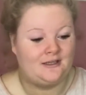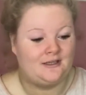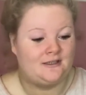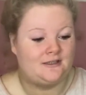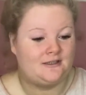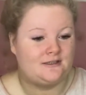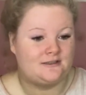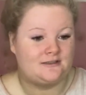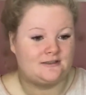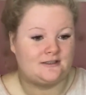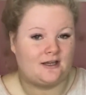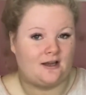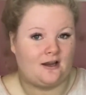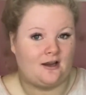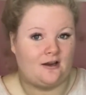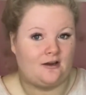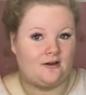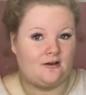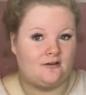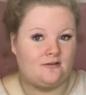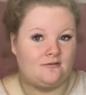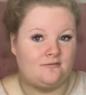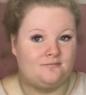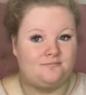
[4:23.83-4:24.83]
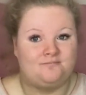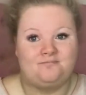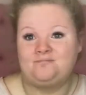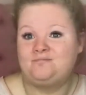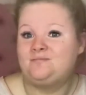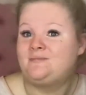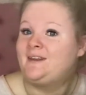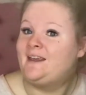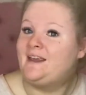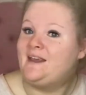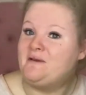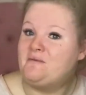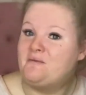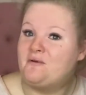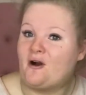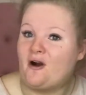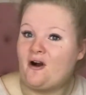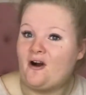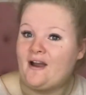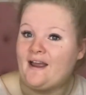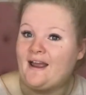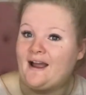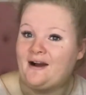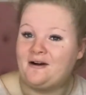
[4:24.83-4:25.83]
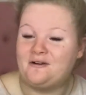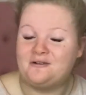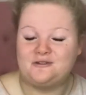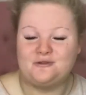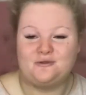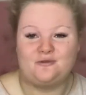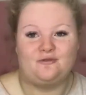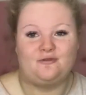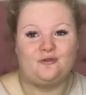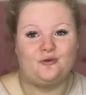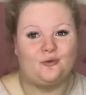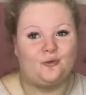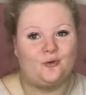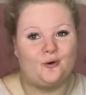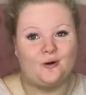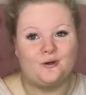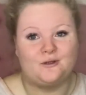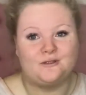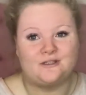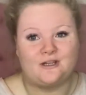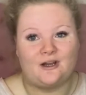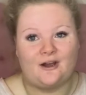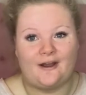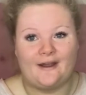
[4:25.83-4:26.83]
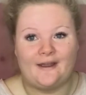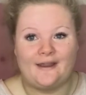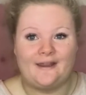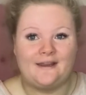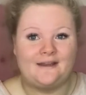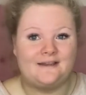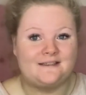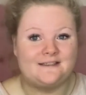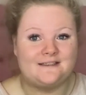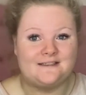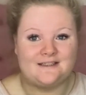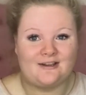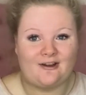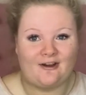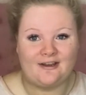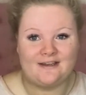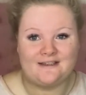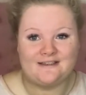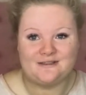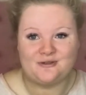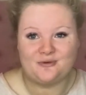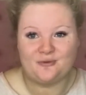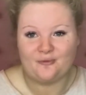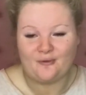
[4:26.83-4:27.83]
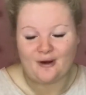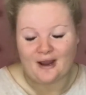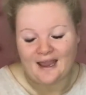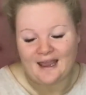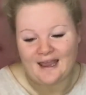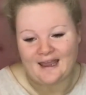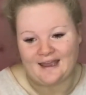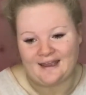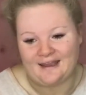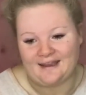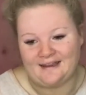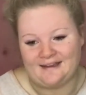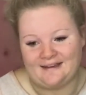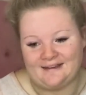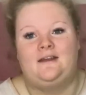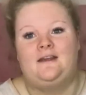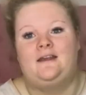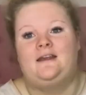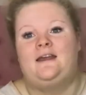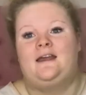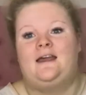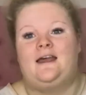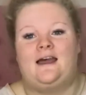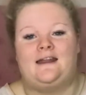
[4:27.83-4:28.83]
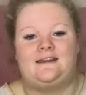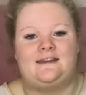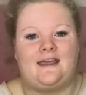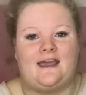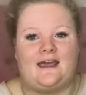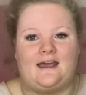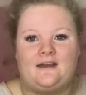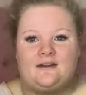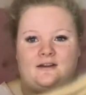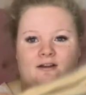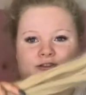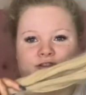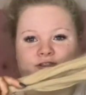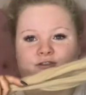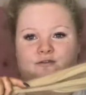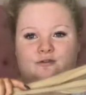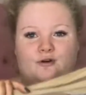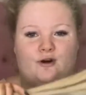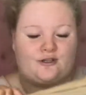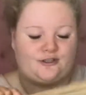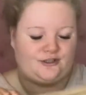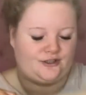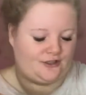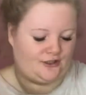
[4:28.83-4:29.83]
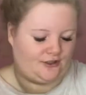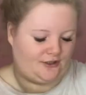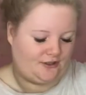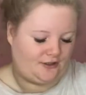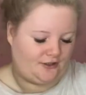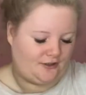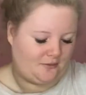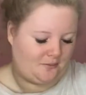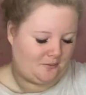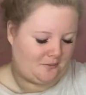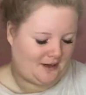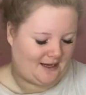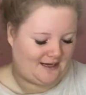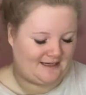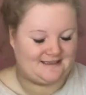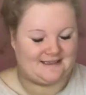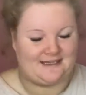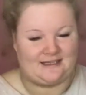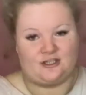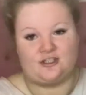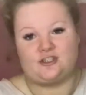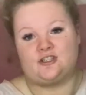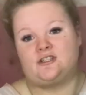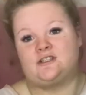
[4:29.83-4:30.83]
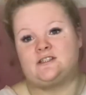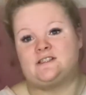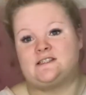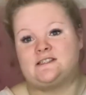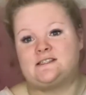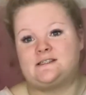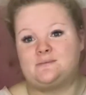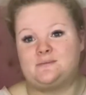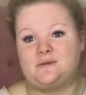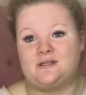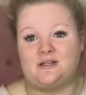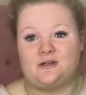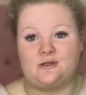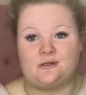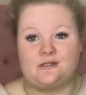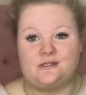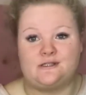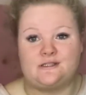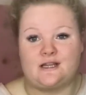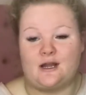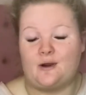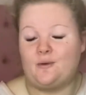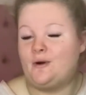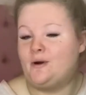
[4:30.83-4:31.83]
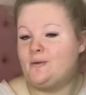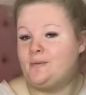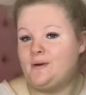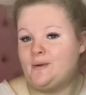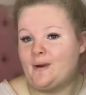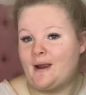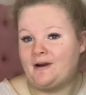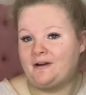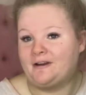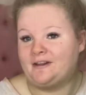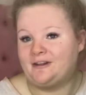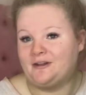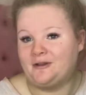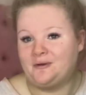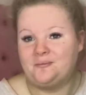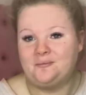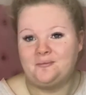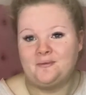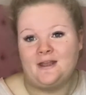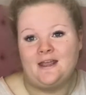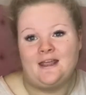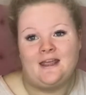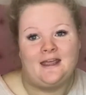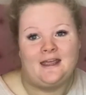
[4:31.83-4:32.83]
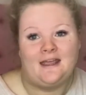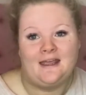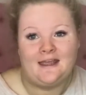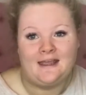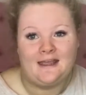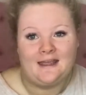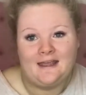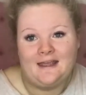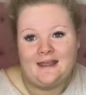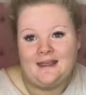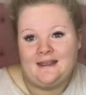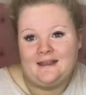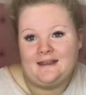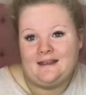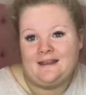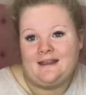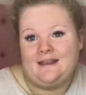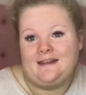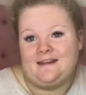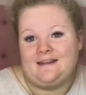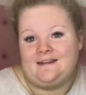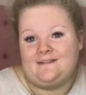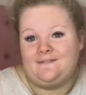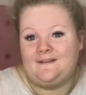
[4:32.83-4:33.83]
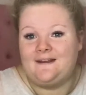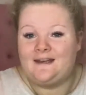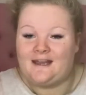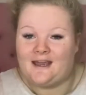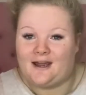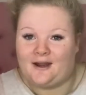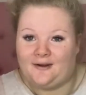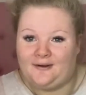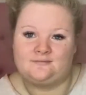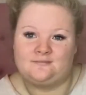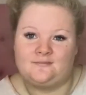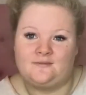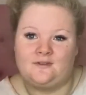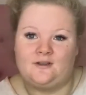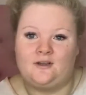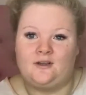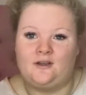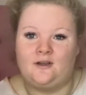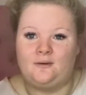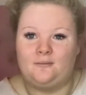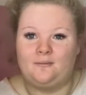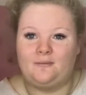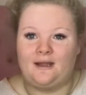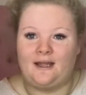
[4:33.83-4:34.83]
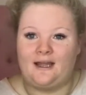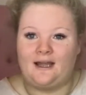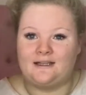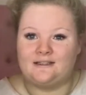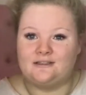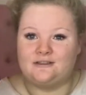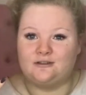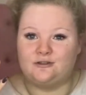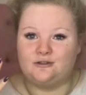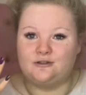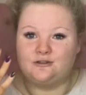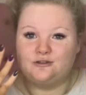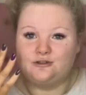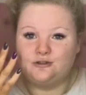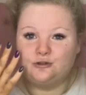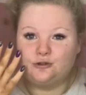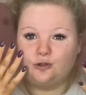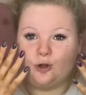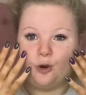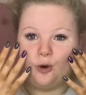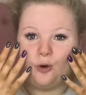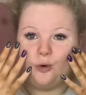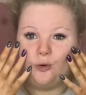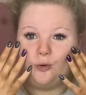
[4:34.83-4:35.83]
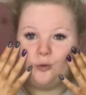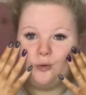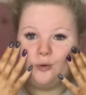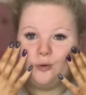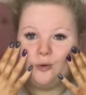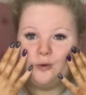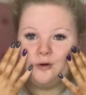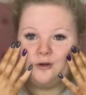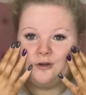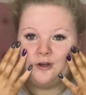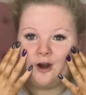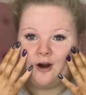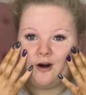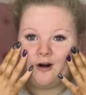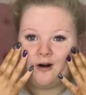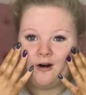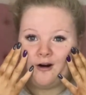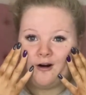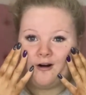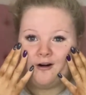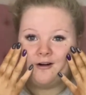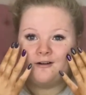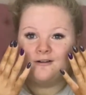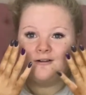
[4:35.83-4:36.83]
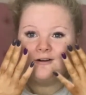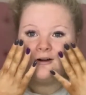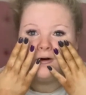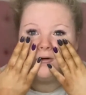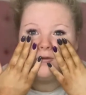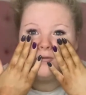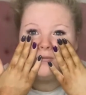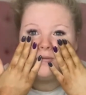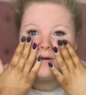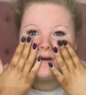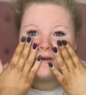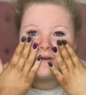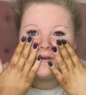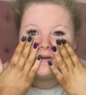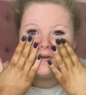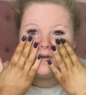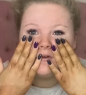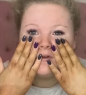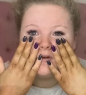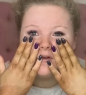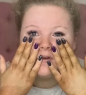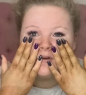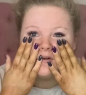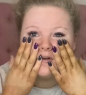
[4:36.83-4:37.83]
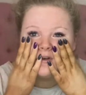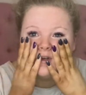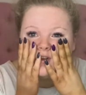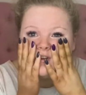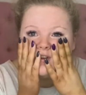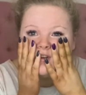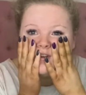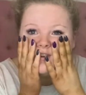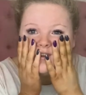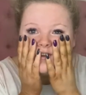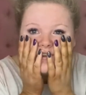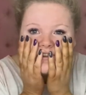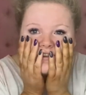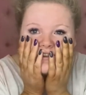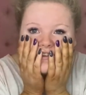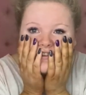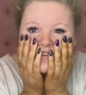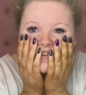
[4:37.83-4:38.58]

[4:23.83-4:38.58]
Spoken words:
So keep your eye out for what I decide to wear. And yeah, I just thought I'd show you my extensions because I will be wearing them in this video. My hands look so dark. Oh my God, look.